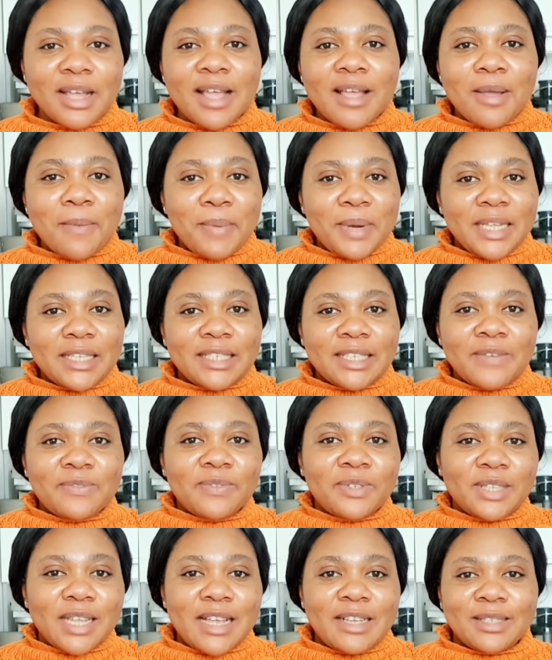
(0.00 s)
Please, if
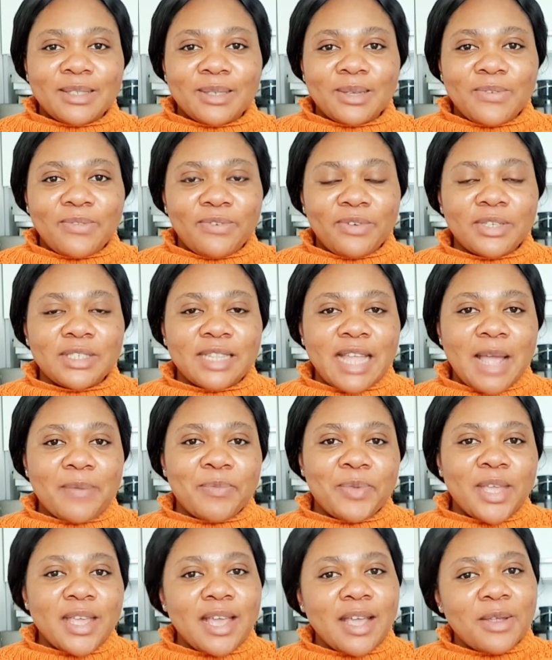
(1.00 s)
today is your first
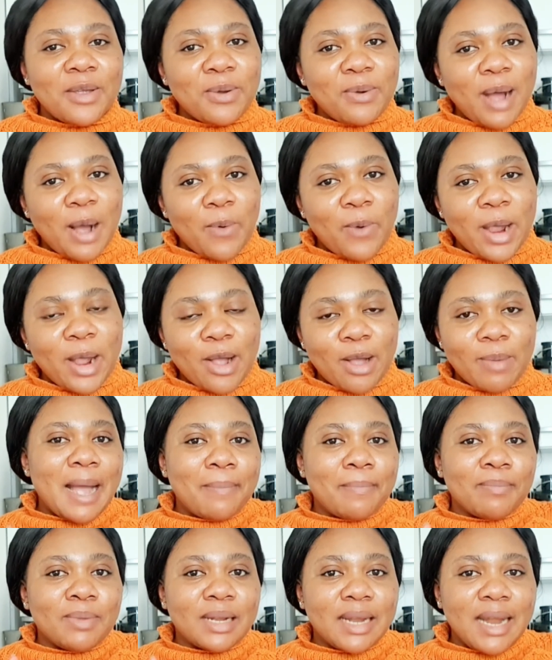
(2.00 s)
time here, you are welcome.
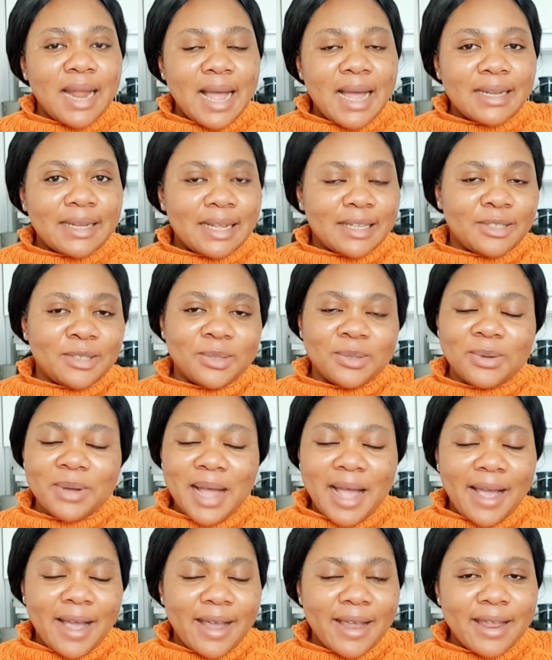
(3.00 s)
I'm glad that you
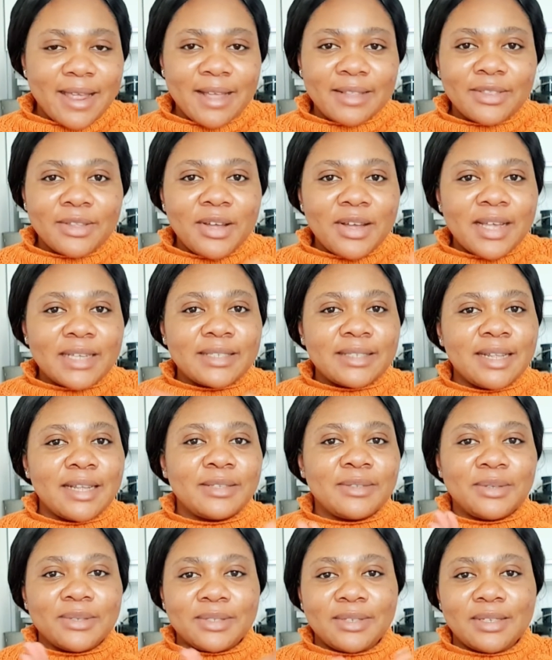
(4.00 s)
are here. Don't
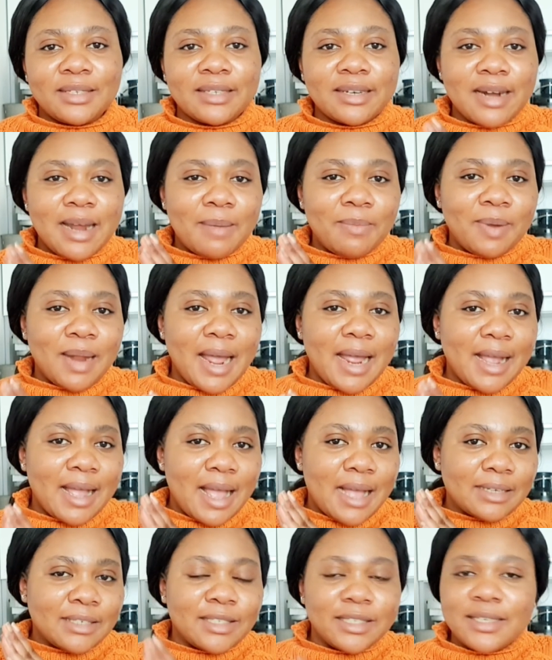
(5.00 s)
hesitate to subscribe, like
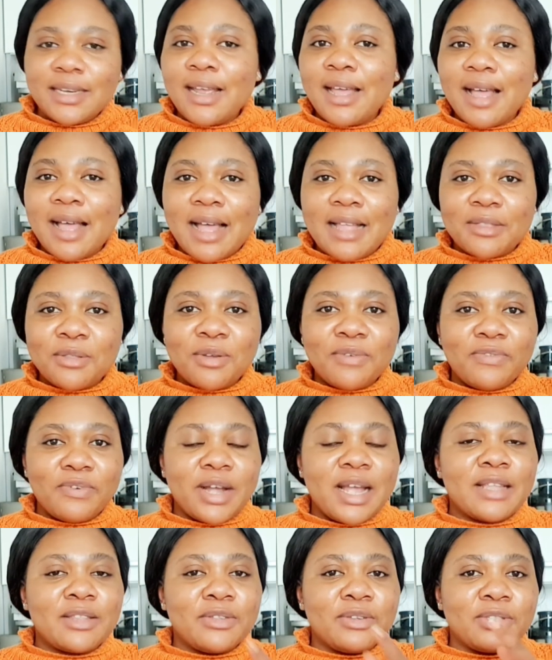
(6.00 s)
and share, and don't
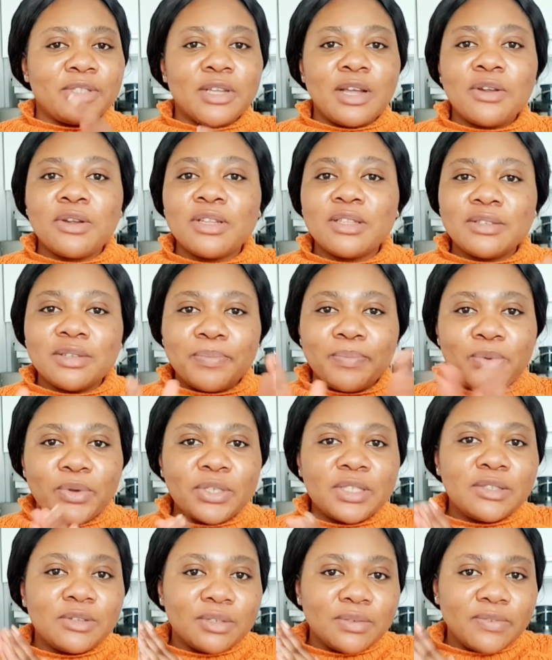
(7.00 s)
forget to turn on the
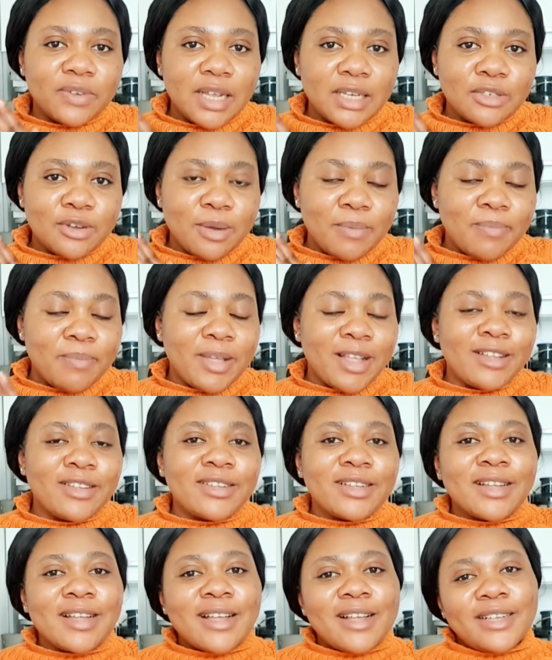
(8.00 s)
post notification
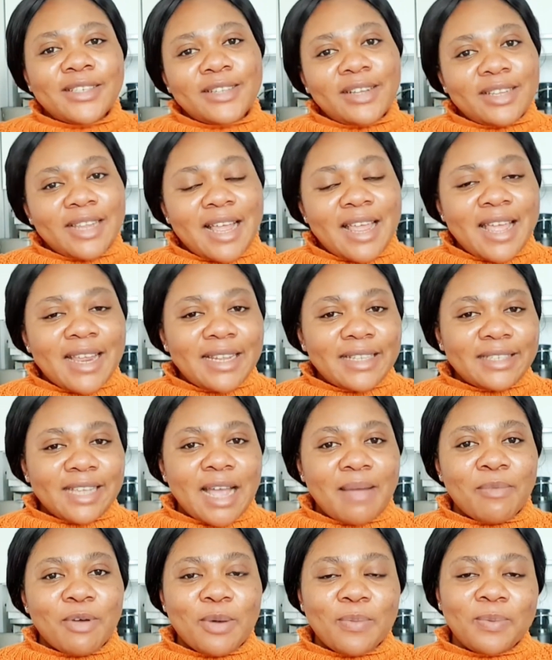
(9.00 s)
bell so that
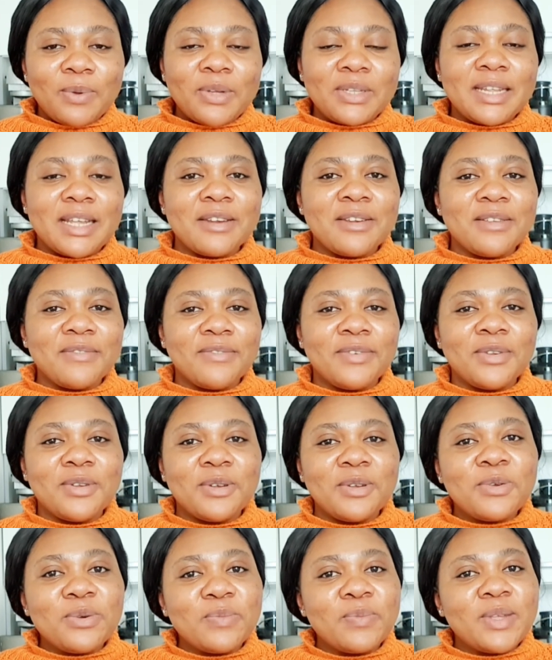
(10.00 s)
anytime I upload a new video,
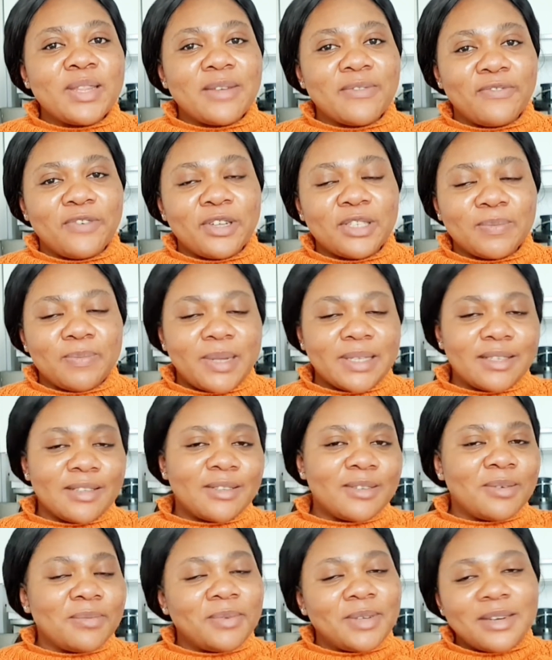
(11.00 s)
you'll be the first person
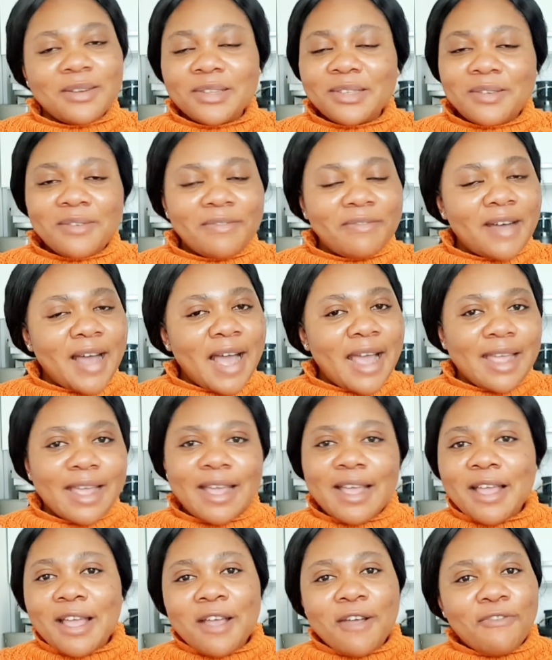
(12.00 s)
to be notified.
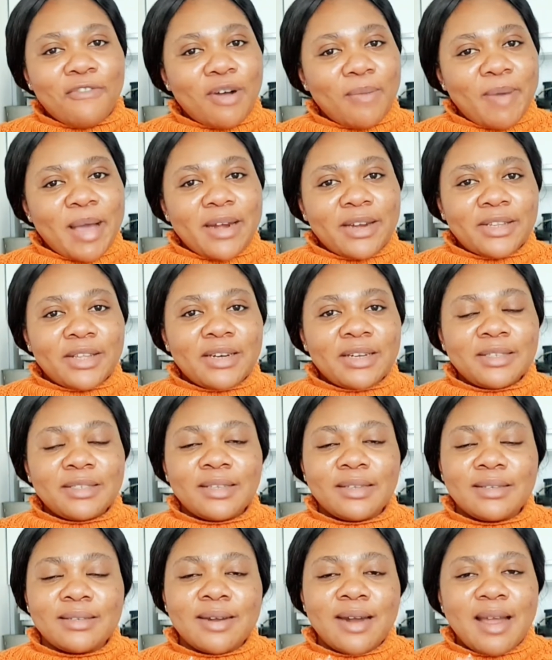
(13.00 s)
For my returning
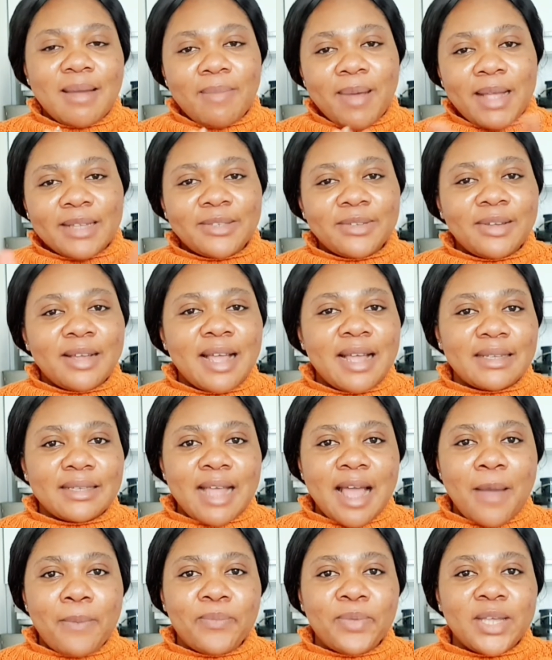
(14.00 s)
subscribers, you guys
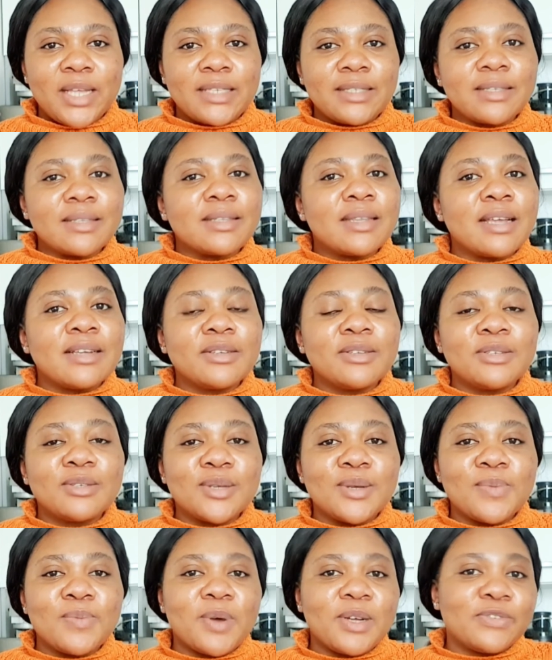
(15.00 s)
are amazing. Thank you
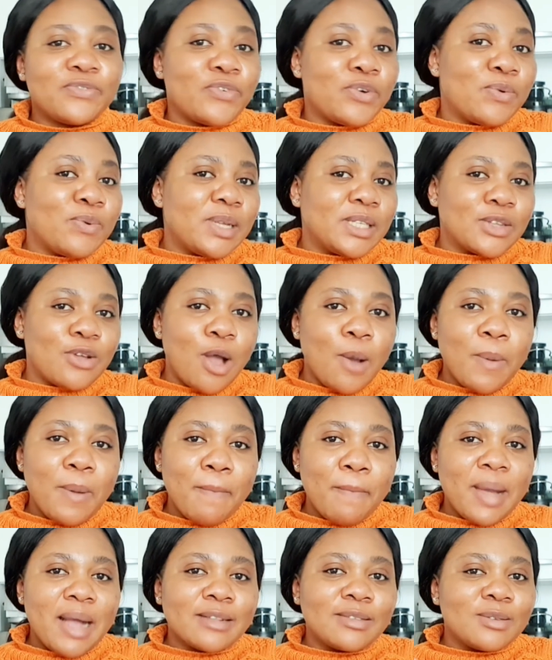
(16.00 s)
so much for always
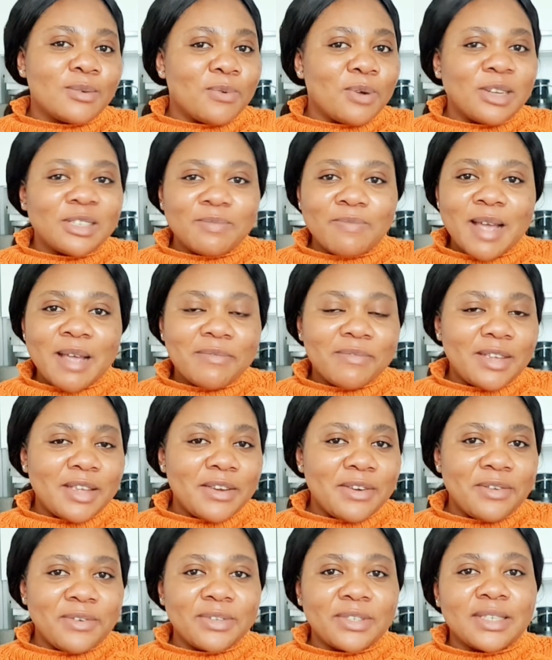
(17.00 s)
coming back to watch my
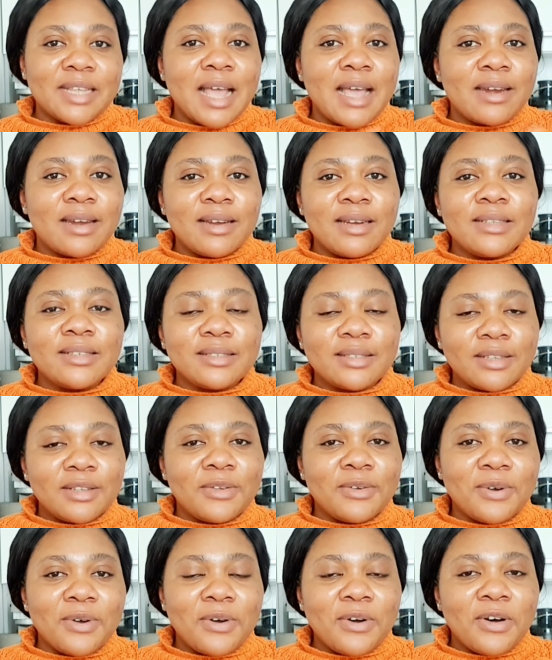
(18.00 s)
videos. I really see
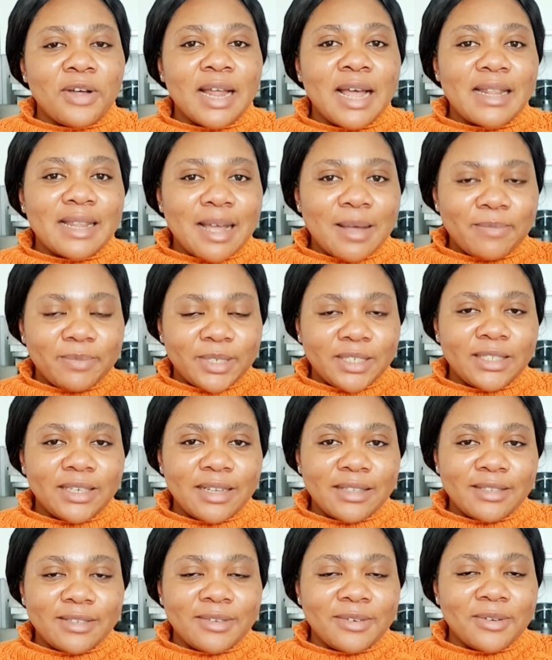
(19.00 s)
you all and I
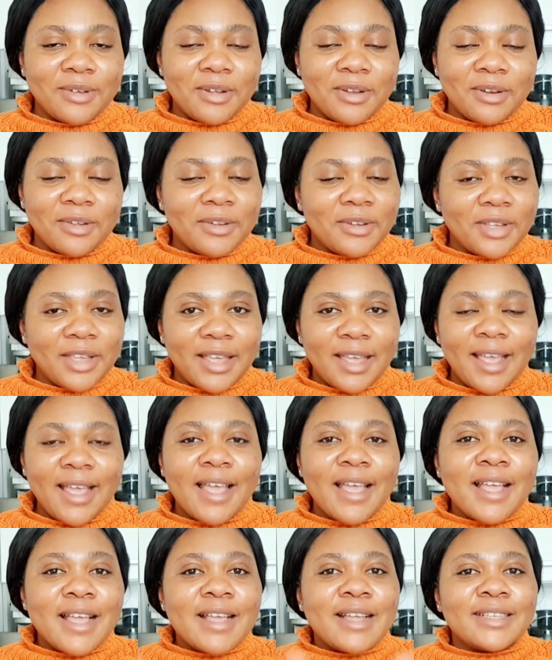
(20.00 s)
appreciate you all. Okay,
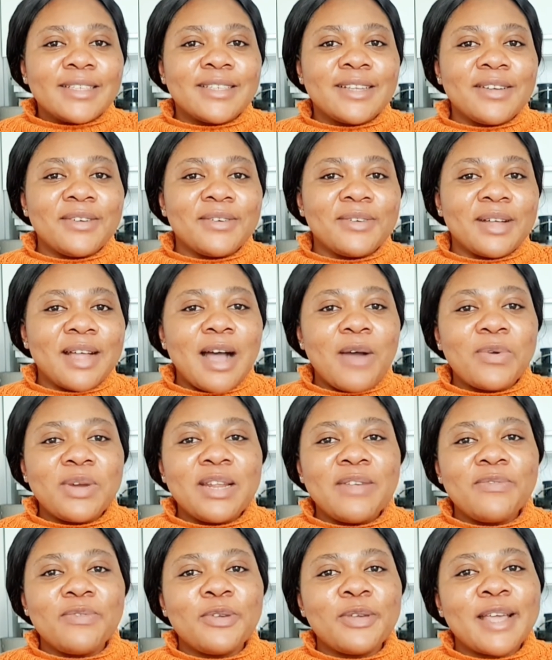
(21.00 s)
so I will
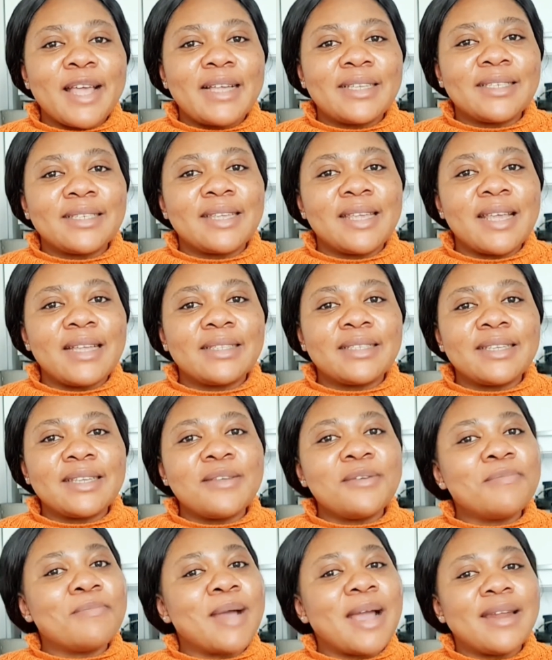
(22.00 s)
leave you guys here till
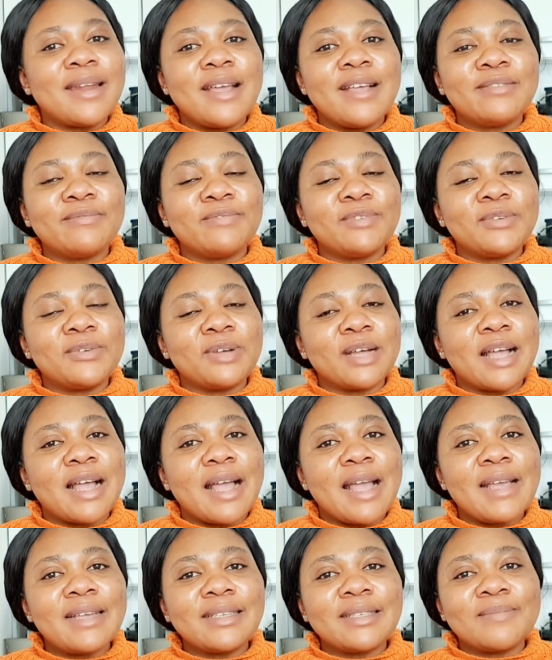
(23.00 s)
in my next video,
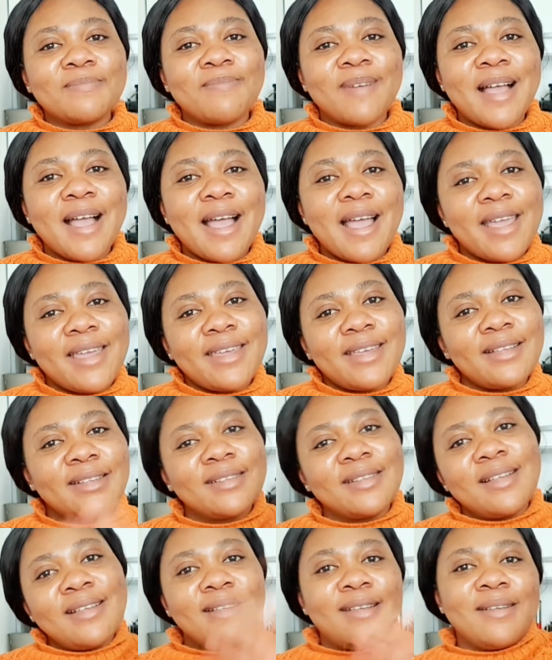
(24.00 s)
guys. Bye.
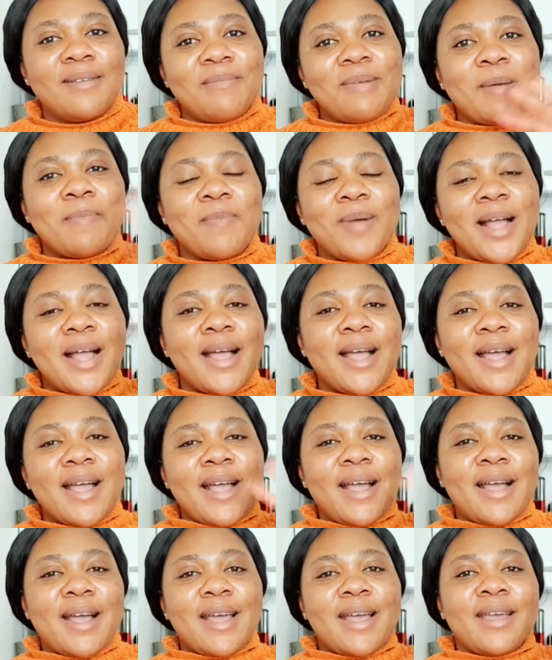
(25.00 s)

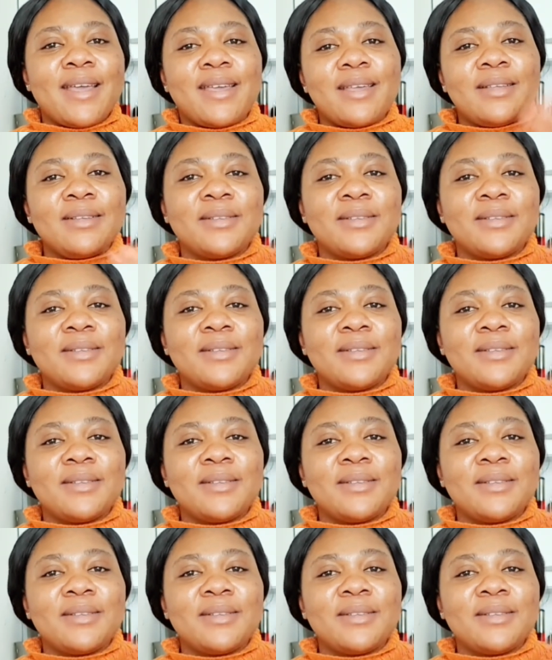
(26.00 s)
Bye.